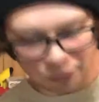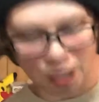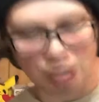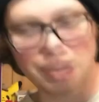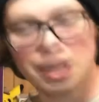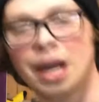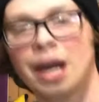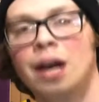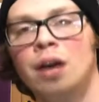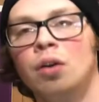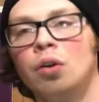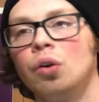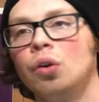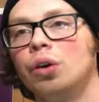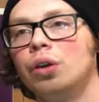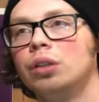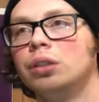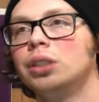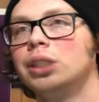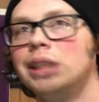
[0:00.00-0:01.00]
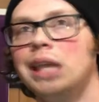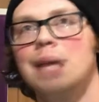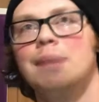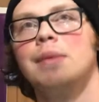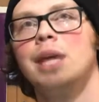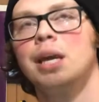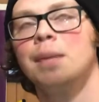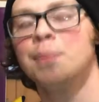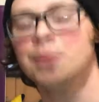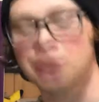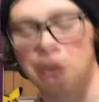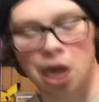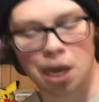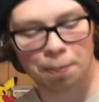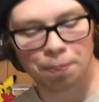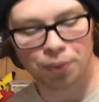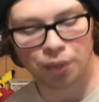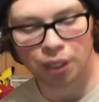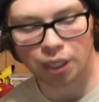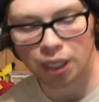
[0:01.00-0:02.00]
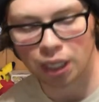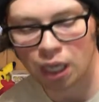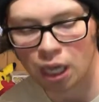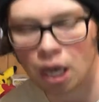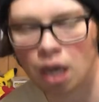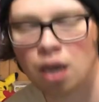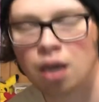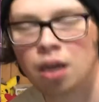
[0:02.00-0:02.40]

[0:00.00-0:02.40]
Now, same like Monopoly,